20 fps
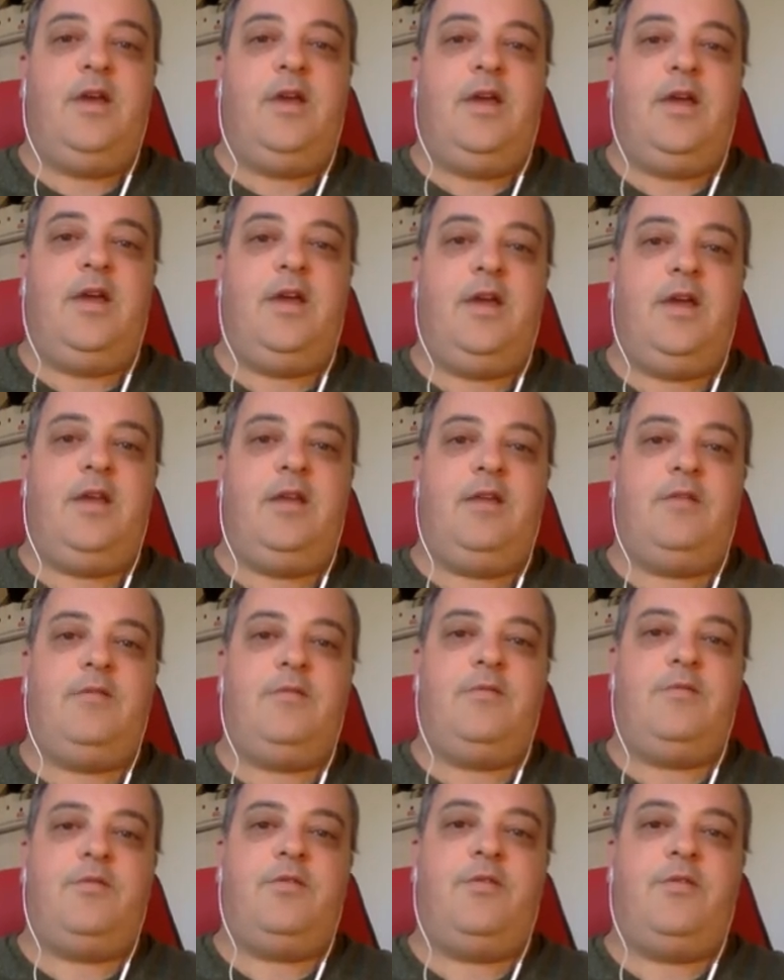And
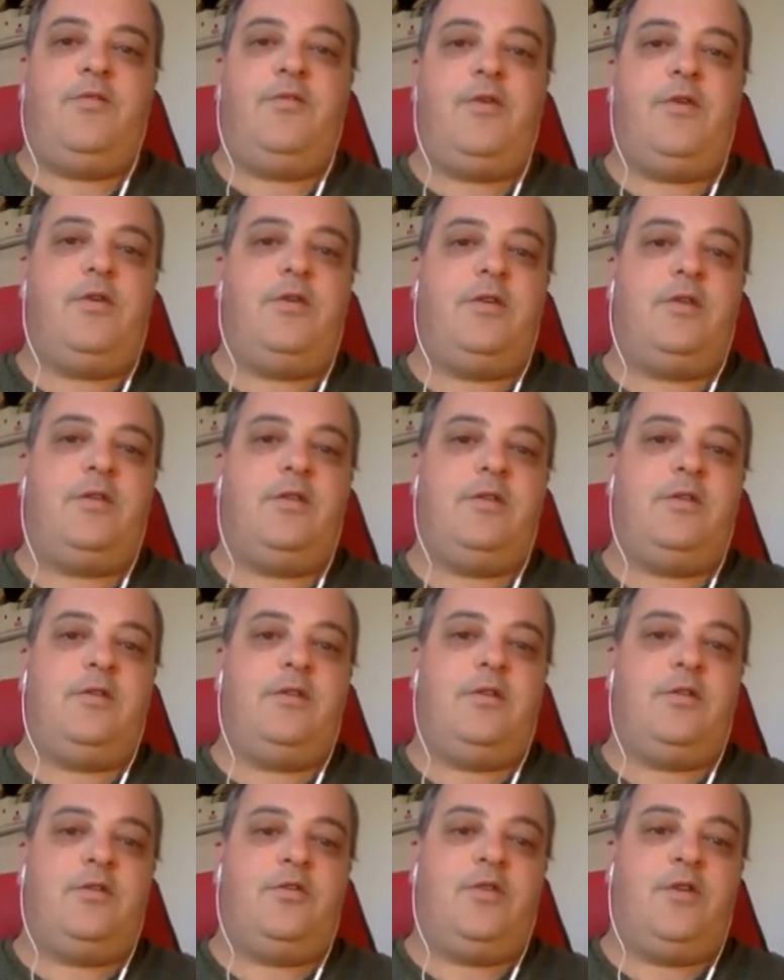the focus is
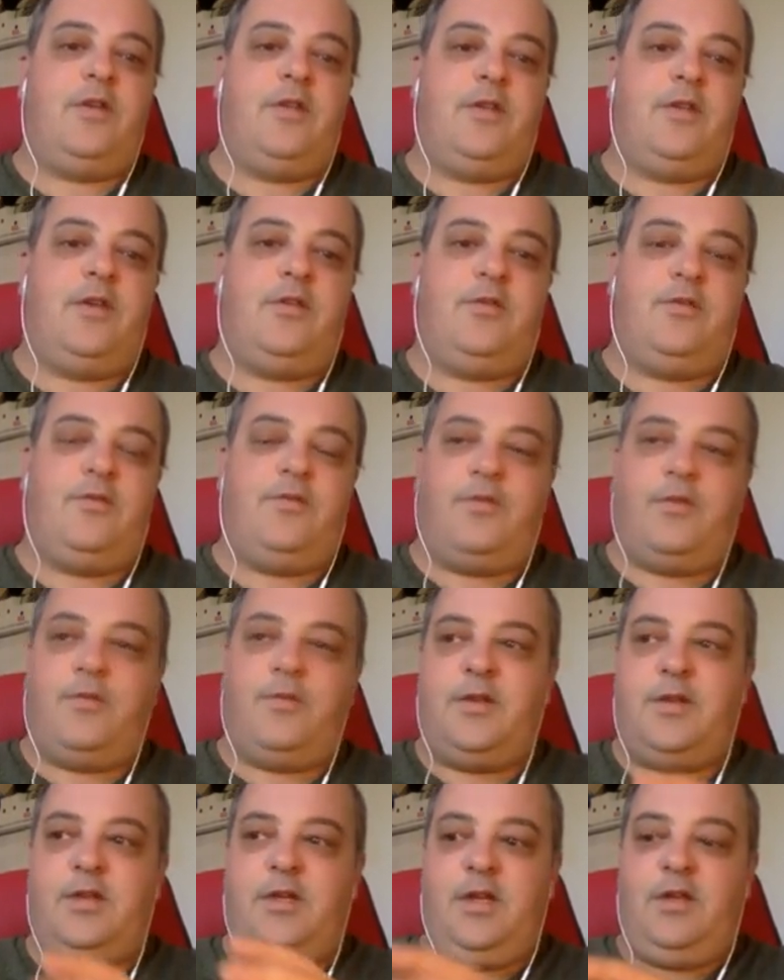going to transition from
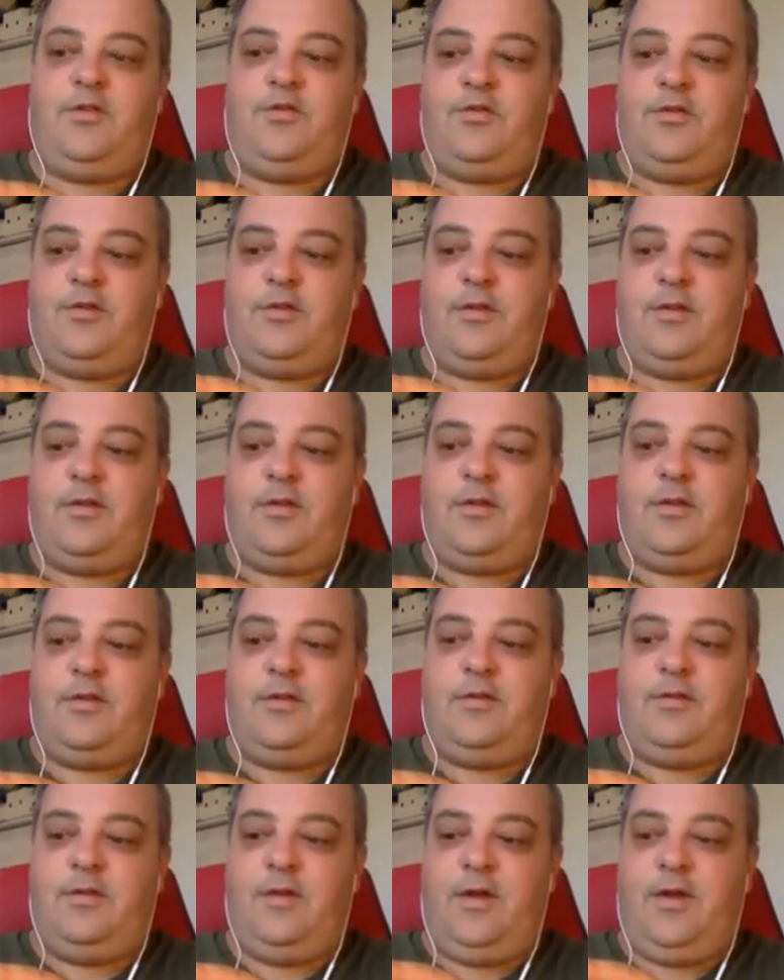the teachers and,
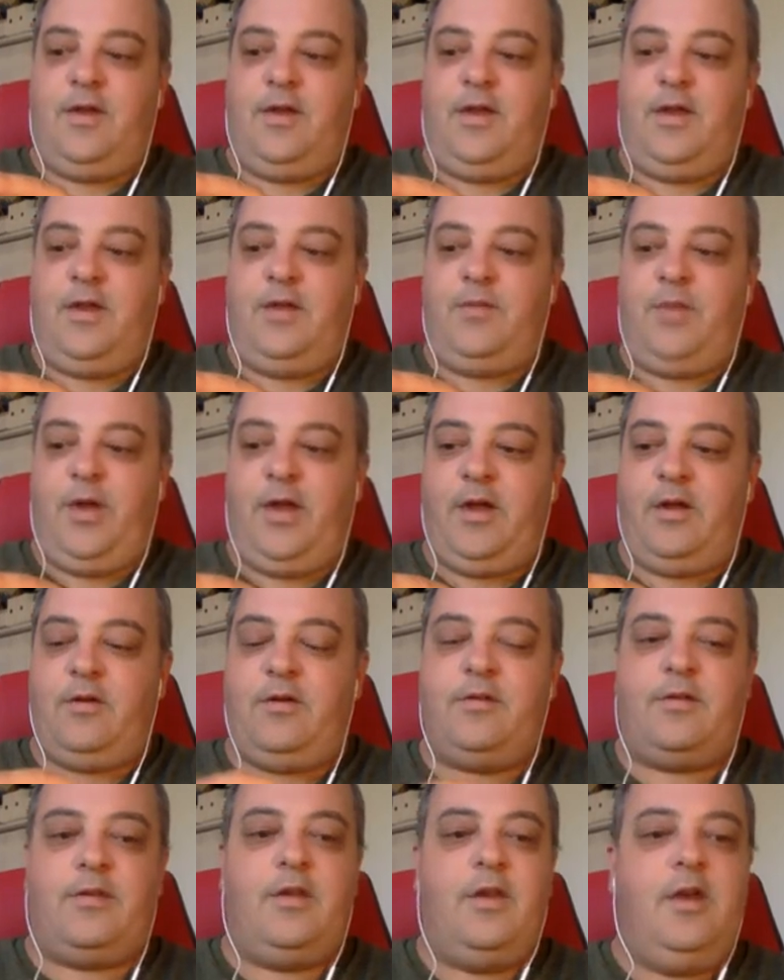and
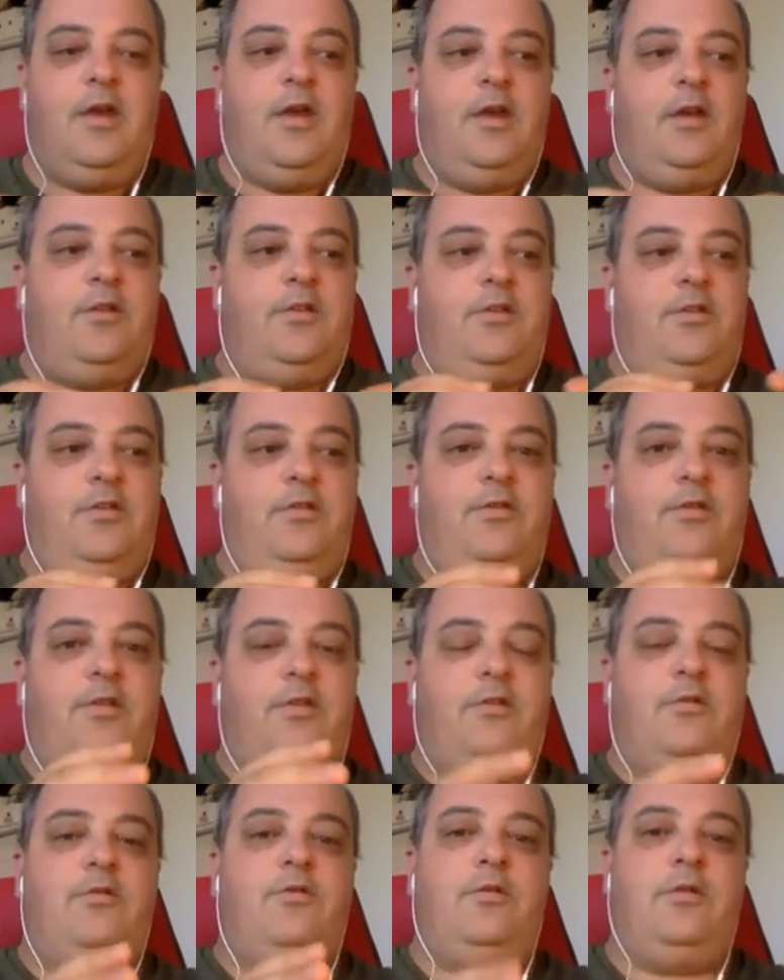parents to
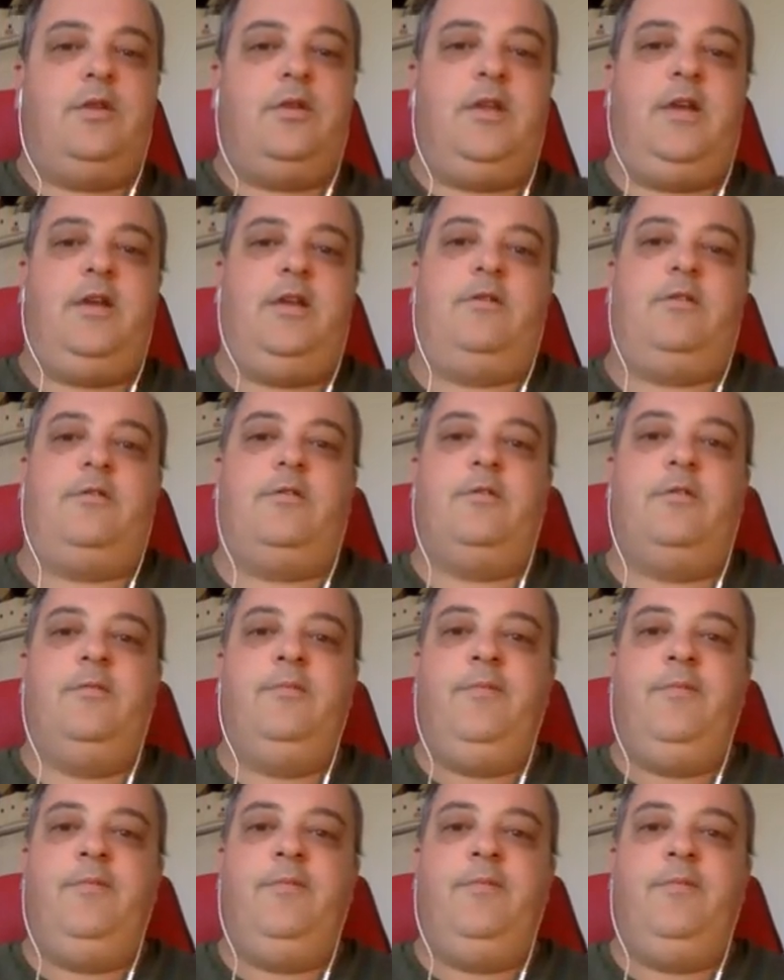school leaders.